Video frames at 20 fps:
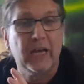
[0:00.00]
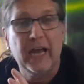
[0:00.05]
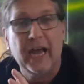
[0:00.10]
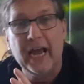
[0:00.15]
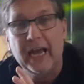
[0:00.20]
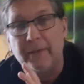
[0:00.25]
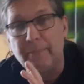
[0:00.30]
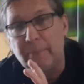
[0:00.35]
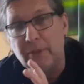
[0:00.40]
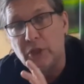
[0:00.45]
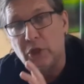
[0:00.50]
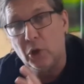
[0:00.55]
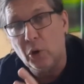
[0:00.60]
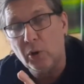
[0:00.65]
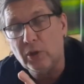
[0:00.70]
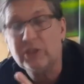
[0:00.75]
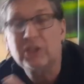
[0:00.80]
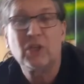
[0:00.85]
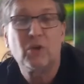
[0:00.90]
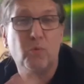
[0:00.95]
And
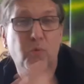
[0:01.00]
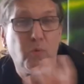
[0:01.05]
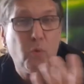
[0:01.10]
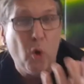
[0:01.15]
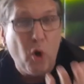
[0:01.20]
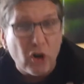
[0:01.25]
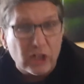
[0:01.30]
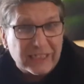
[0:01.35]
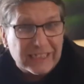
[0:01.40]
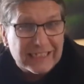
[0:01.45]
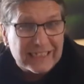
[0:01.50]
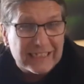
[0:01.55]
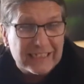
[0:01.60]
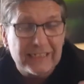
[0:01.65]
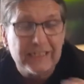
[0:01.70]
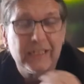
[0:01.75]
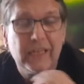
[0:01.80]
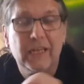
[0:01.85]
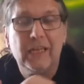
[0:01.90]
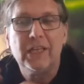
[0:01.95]
because quartz
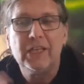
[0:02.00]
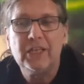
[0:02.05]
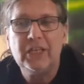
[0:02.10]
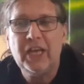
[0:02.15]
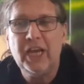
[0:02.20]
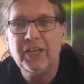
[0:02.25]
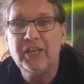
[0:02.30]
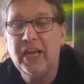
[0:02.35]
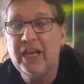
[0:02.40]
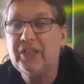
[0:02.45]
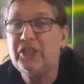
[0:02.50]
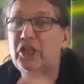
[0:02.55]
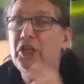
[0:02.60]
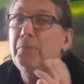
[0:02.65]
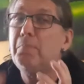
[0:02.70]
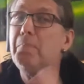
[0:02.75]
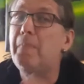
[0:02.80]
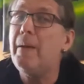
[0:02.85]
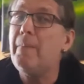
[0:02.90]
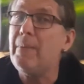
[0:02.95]
can actually
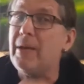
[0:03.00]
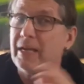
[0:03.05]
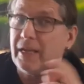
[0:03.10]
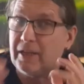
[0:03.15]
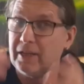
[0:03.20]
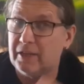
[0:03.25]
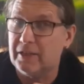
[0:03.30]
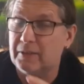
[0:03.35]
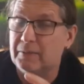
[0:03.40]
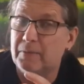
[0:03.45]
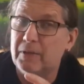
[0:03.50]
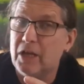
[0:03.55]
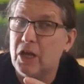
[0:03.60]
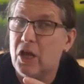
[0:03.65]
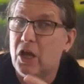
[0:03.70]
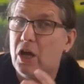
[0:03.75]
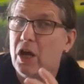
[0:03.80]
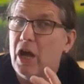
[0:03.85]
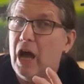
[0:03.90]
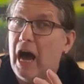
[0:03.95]
mimic
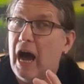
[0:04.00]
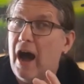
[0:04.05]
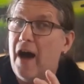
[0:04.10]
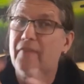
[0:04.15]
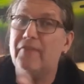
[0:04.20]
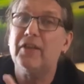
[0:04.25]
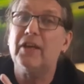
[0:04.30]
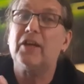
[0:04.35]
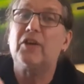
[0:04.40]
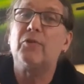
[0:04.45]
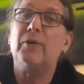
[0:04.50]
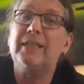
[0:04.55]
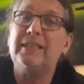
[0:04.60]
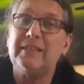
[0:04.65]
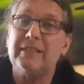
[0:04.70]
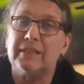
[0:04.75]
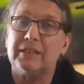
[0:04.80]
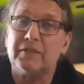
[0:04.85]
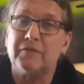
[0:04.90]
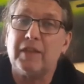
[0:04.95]
other
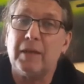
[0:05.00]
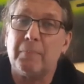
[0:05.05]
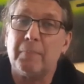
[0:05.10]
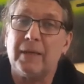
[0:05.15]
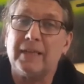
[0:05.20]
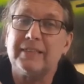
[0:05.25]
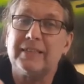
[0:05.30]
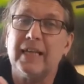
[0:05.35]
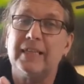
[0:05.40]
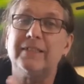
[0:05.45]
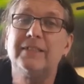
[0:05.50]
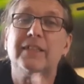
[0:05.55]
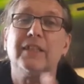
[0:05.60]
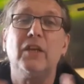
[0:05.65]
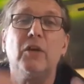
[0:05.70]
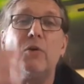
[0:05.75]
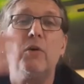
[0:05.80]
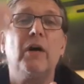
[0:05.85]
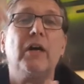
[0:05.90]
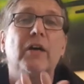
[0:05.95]
crystals, if that makes sense. You
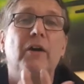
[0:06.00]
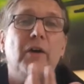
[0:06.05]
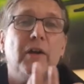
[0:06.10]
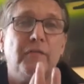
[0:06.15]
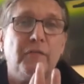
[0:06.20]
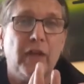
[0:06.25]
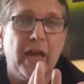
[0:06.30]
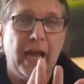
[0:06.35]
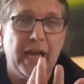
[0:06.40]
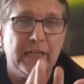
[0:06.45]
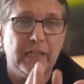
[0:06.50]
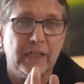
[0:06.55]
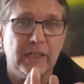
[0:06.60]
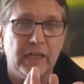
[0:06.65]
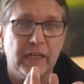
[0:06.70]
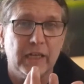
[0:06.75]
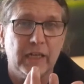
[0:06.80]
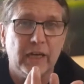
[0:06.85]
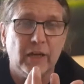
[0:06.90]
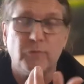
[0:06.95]
know, uh, if you had
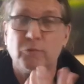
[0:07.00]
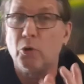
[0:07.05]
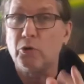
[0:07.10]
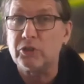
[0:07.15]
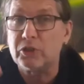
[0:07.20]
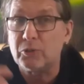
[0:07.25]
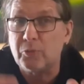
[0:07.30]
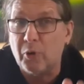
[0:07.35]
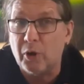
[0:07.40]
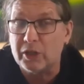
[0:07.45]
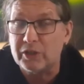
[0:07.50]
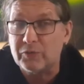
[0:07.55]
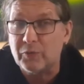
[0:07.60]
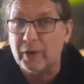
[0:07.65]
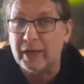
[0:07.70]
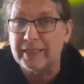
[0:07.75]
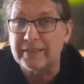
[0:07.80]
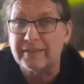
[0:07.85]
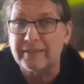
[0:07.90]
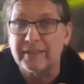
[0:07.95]
a, a rose quartz, for
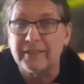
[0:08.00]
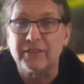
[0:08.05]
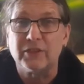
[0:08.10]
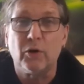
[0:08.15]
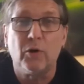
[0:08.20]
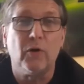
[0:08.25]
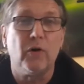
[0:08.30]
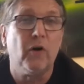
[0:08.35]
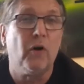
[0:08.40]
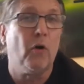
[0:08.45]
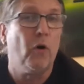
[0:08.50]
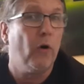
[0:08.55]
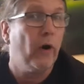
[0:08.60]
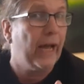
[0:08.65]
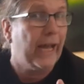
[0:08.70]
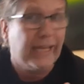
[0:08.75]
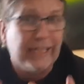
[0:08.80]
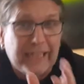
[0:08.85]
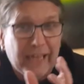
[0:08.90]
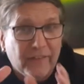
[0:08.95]
instance, or, or
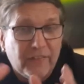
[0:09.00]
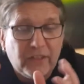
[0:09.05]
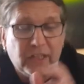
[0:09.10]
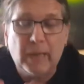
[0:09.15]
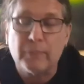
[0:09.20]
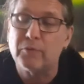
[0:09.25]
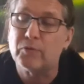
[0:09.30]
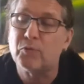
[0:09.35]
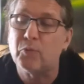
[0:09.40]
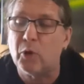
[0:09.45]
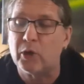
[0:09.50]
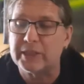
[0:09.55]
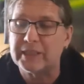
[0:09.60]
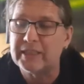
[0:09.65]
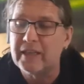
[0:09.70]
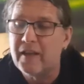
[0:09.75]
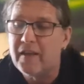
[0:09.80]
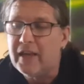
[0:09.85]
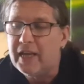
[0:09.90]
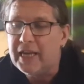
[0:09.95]
any other type of quartz,
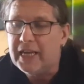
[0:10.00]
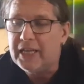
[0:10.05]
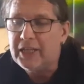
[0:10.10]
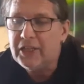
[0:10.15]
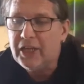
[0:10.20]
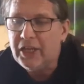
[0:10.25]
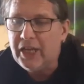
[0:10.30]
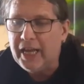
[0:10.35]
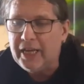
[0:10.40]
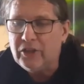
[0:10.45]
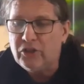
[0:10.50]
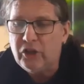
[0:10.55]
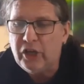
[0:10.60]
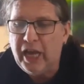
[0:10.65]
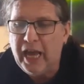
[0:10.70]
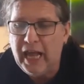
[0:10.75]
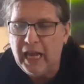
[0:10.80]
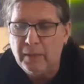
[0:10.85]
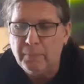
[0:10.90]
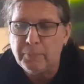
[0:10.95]
it can actually
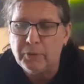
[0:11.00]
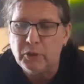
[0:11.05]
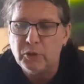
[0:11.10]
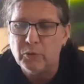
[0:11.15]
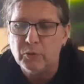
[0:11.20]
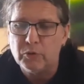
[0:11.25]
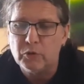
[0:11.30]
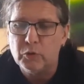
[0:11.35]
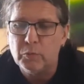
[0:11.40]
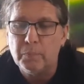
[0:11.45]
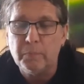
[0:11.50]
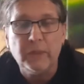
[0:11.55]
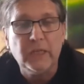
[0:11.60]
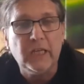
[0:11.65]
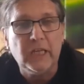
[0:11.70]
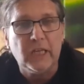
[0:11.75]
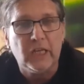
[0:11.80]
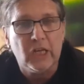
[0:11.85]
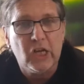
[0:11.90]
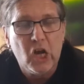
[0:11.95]
help you to
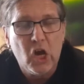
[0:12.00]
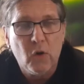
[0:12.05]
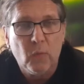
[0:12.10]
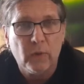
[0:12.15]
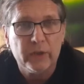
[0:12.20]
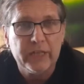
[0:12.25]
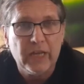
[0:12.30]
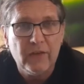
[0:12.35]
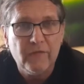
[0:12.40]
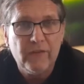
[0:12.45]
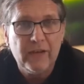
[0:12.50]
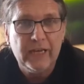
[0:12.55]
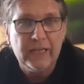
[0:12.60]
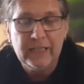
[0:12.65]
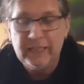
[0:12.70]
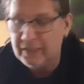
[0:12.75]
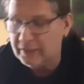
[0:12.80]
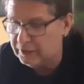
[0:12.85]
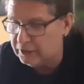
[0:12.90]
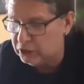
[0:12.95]
be whatever it
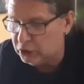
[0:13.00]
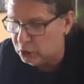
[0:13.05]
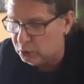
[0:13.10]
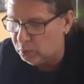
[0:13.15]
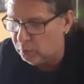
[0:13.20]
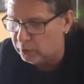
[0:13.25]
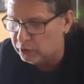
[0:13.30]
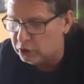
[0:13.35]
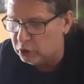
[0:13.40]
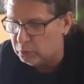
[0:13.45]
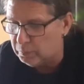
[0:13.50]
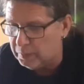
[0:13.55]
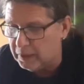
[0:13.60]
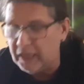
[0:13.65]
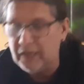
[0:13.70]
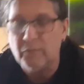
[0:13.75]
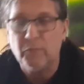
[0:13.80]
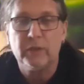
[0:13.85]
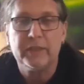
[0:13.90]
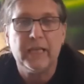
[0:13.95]
is you want to
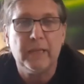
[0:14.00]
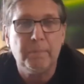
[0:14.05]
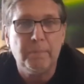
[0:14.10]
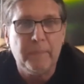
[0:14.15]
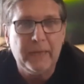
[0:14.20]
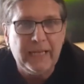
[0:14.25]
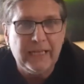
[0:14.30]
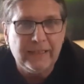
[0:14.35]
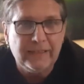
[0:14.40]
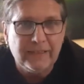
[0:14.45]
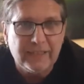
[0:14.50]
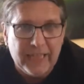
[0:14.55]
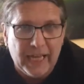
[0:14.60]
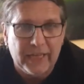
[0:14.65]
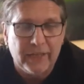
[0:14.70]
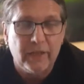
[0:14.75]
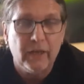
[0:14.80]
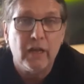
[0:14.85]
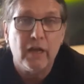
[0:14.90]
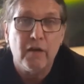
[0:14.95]
be. What that means
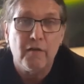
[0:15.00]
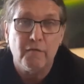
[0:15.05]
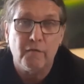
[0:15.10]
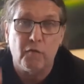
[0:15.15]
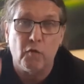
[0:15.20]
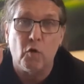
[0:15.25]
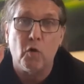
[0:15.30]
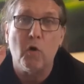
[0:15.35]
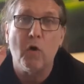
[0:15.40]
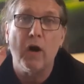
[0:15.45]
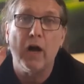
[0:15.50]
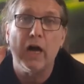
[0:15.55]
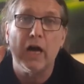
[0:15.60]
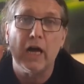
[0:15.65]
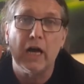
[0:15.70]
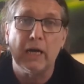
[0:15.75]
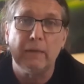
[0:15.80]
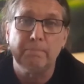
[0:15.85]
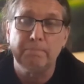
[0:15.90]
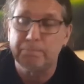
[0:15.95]
then for,
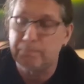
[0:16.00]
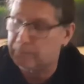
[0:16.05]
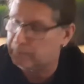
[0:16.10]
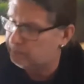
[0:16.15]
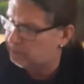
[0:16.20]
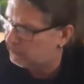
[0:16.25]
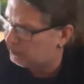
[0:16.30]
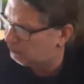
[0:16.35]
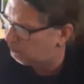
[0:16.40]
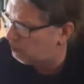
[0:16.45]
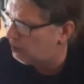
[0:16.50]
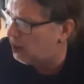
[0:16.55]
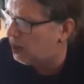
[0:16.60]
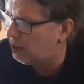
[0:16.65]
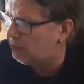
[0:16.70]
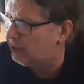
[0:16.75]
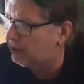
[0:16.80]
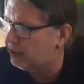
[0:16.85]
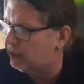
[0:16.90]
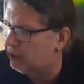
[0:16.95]
um, where are we?